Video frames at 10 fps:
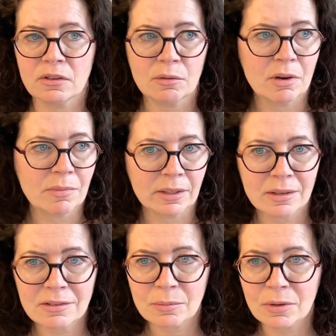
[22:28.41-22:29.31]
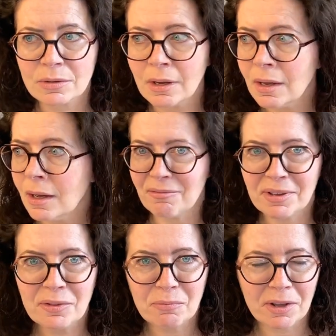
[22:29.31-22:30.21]
some of my customers have
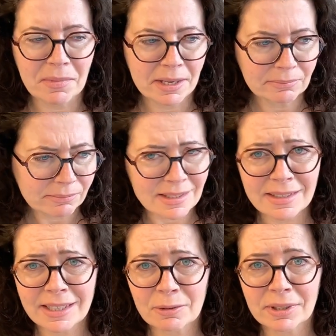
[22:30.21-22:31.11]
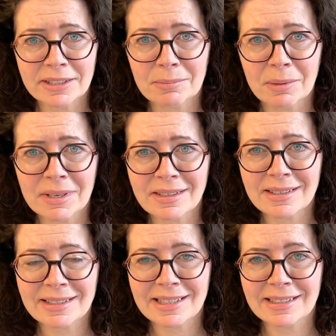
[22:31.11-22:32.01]
been with me since I created my
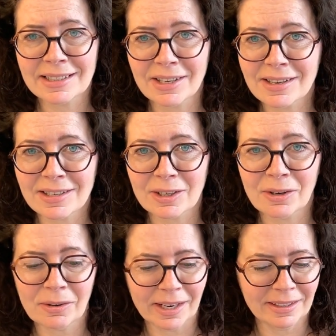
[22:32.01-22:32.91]
business 16 years ago,